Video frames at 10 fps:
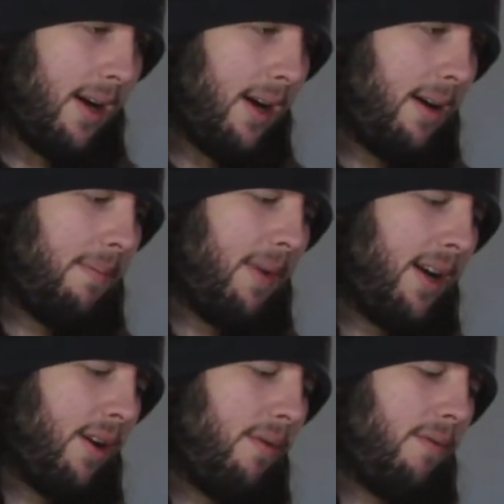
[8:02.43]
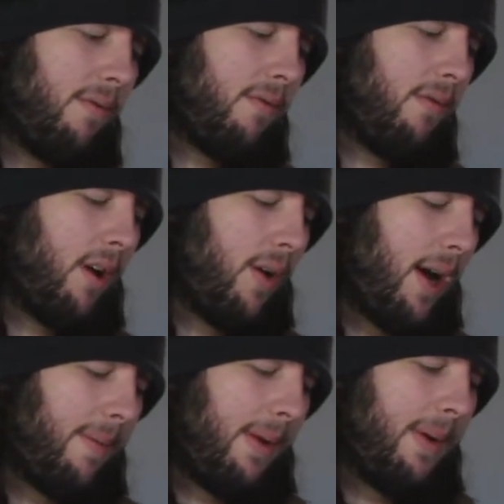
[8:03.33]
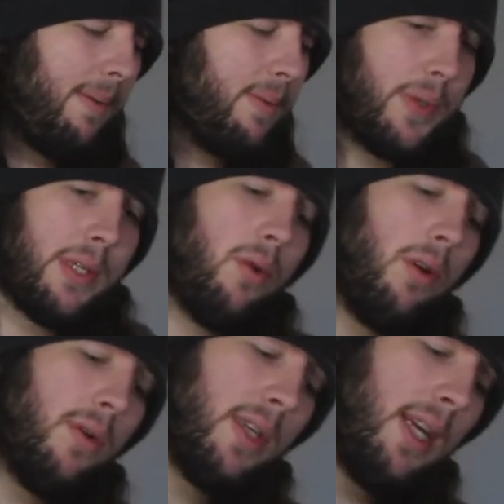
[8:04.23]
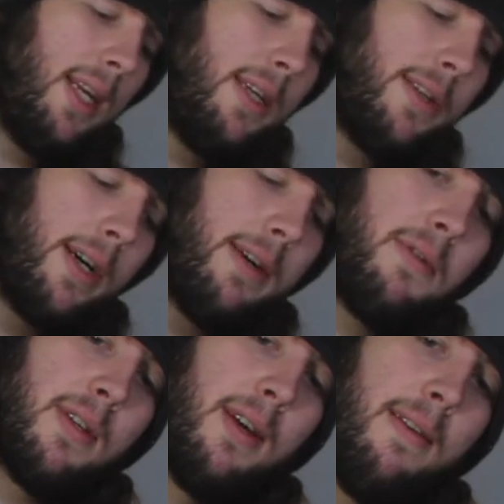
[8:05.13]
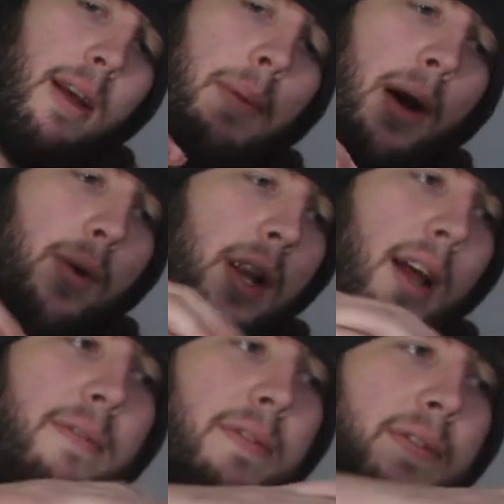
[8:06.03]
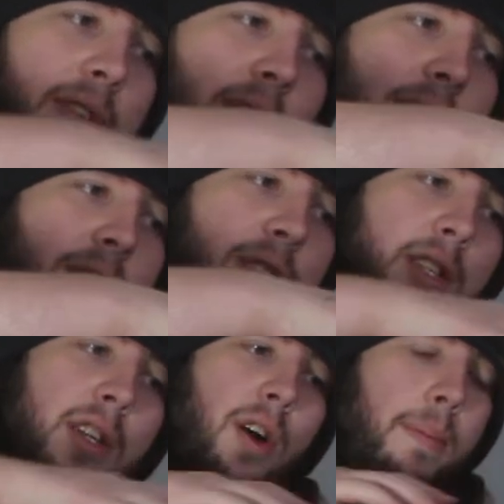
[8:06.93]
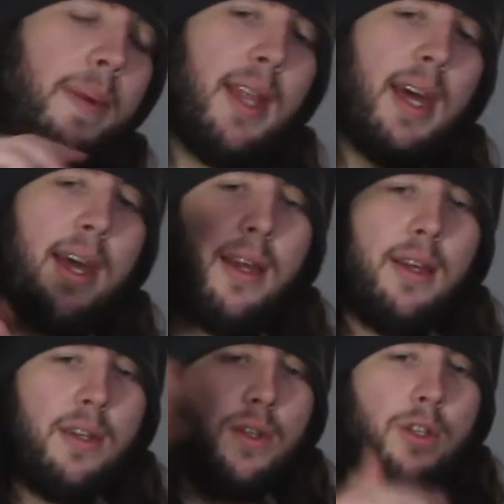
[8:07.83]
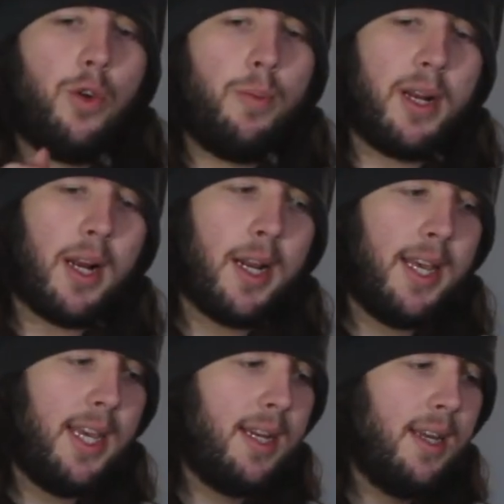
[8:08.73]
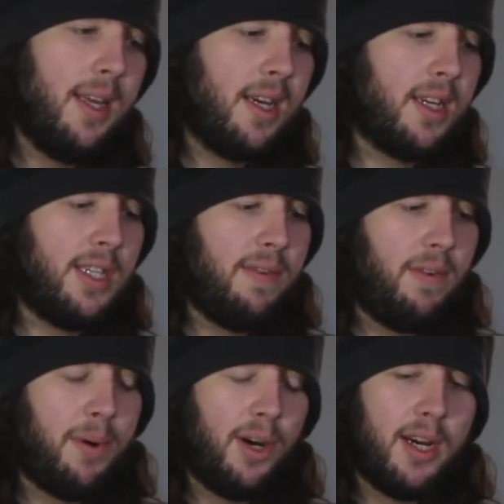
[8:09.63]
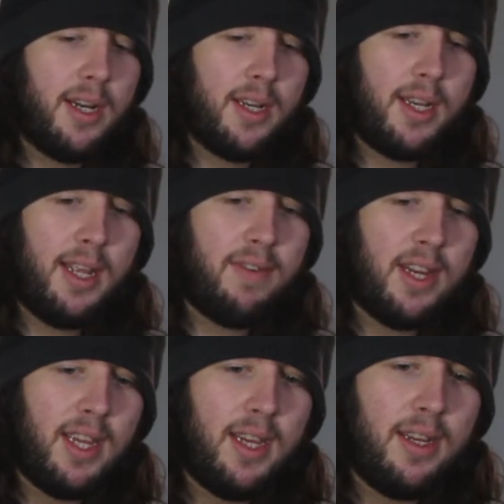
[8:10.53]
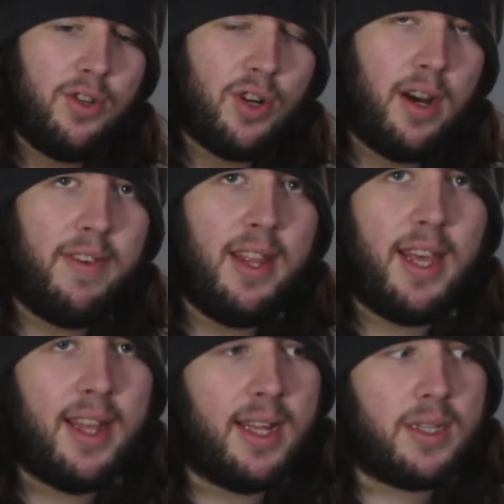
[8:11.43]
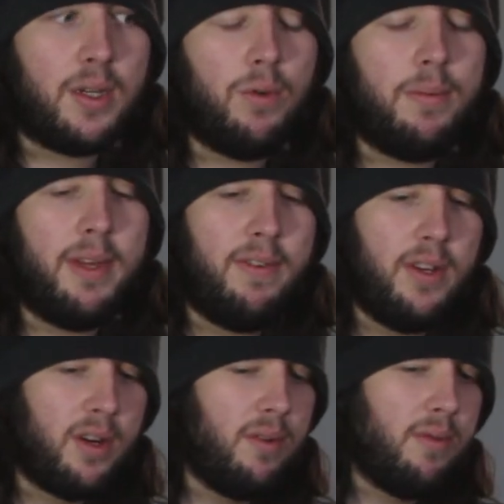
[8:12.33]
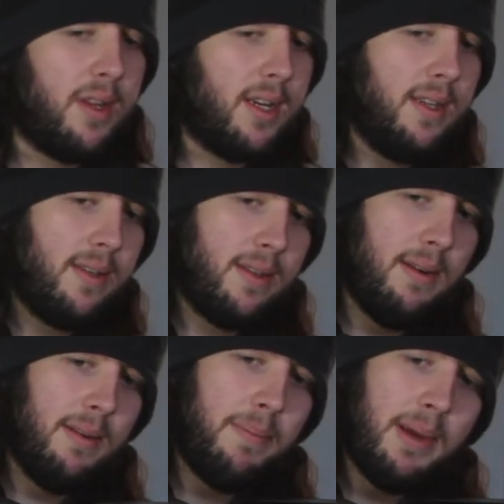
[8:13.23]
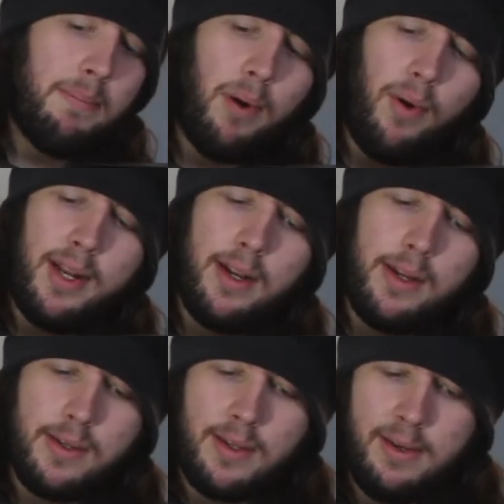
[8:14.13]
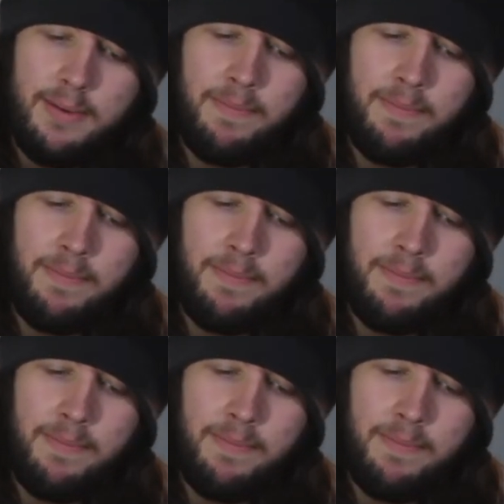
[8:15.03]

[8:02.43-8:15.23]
I don't know how many people still use CD drives, but I would have loved for this just to not be there. Super clean, because if you put a DVD drive in there, that's cool, but if you don't, then it's a bit pointless.